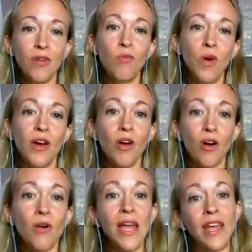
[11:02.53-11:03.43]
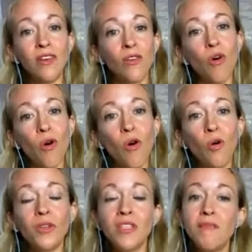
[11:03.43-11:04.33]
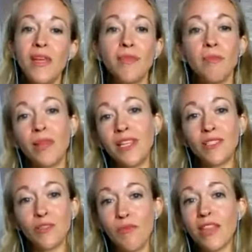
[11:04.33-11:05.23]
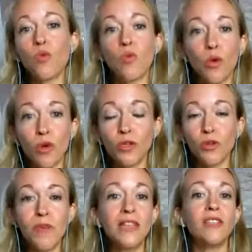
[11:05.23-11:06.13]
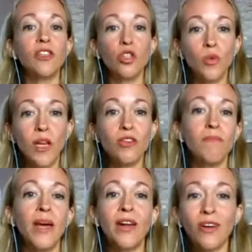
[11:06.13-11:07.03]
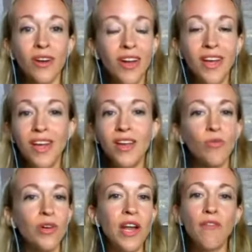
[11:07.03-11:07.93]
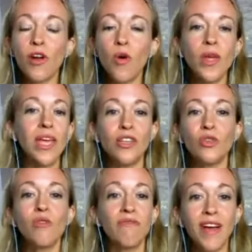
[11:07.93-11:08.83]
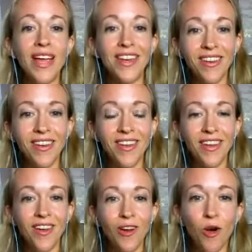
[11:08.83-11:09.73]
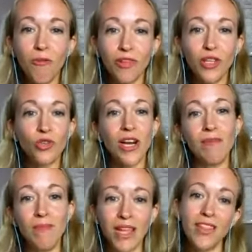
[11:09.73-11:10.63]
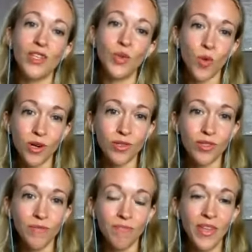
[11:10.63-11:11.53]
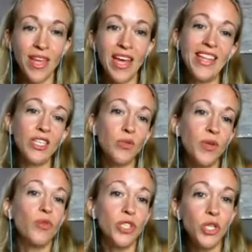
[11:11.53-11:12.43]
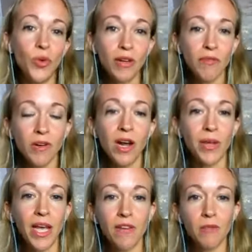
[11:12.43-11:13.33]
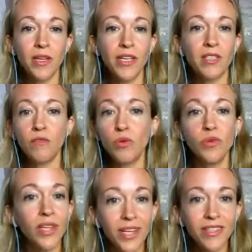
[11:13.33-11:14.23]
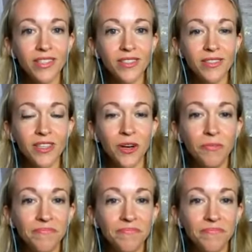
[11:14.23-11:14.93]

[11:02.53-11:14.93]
what our end goal to make the place or make the world or make the situation better. We're never going into a fight, hopefully trying to make things worse. And that's what we're doing if we're coming out of a place of woundedness. So,